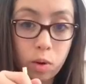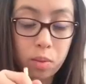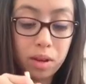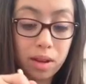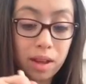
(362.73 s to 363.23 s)

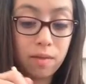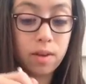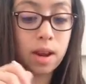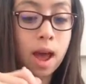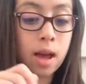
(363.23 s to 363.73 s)
will be
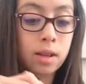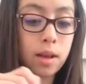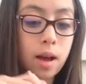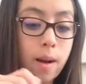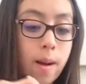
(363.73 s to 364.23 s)
even at
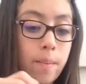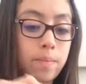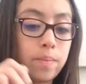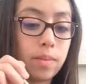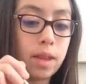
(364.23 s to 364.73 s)

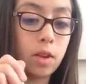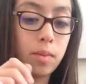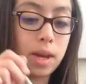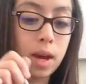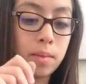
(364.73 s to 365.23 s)
it'll
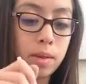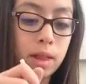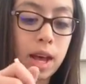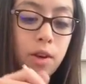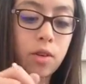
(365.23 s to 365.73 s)
become a
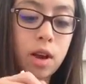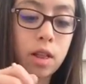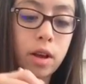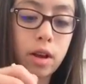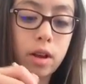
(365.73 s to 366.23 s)
lighter
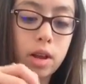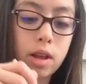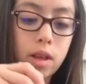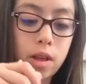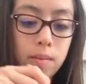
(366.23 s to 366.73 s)
color
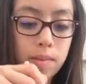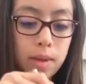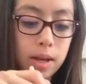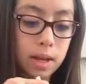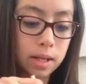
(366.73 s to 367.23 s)

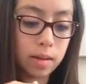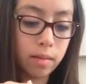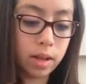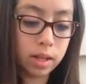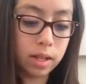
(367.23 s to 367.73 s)
because
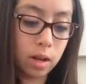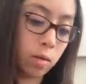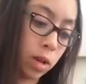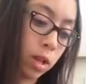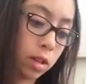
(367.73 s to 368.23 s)
it mixed
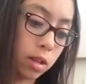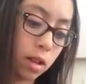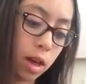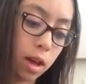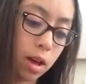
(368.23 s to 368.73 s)
in with
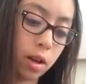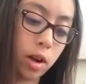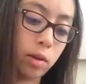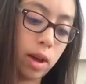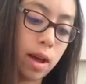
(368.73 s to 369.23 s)
what color
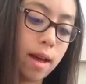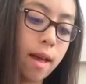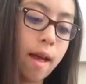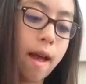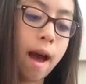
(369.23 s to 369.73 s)
you'll get.
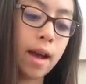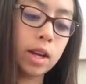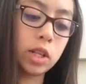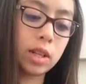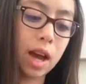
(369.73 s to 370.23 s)

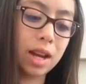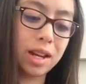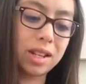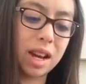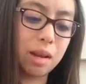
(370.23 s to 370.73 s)
I just
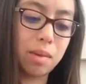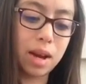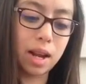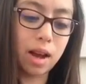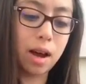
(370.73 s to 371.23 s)
added a tiny
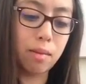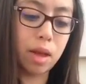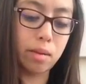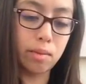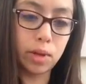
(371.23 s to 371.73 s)
bit and I got a
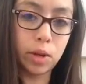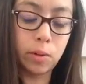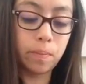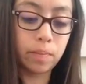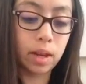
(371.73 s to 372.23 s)
baby
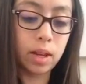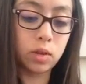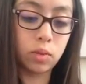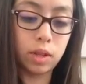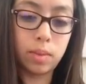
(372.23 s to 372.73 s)
blue, and
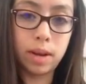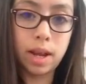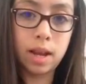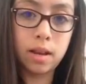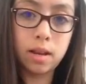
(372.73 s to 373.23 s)
it's really
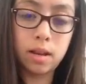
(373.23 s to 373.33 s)
pretty.